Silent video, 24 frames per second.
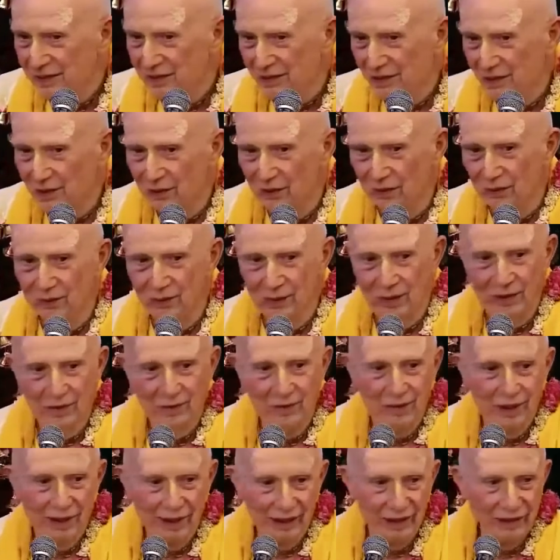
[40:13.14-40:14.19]
So
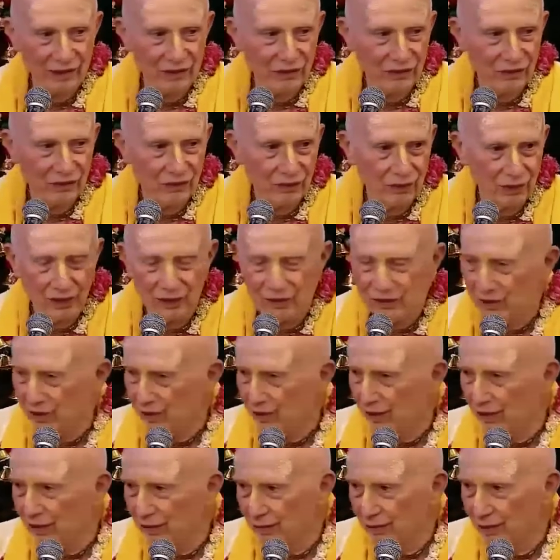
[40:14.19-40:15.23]
one man's food is
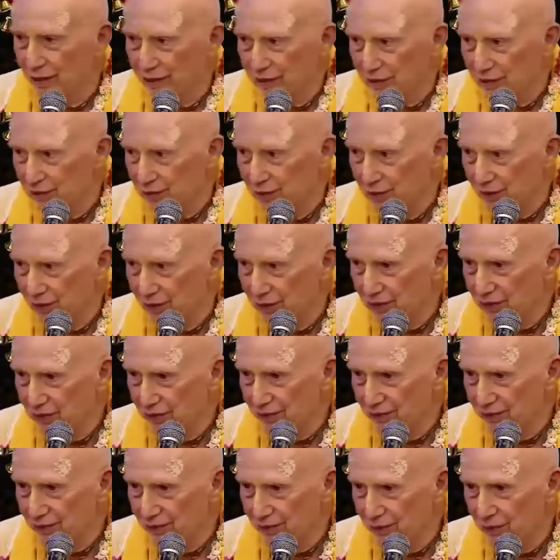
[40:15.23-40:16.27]
another man's
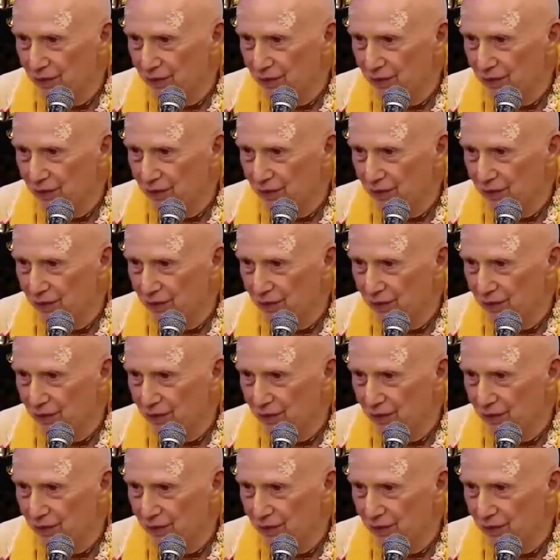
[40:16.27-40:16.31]
poison.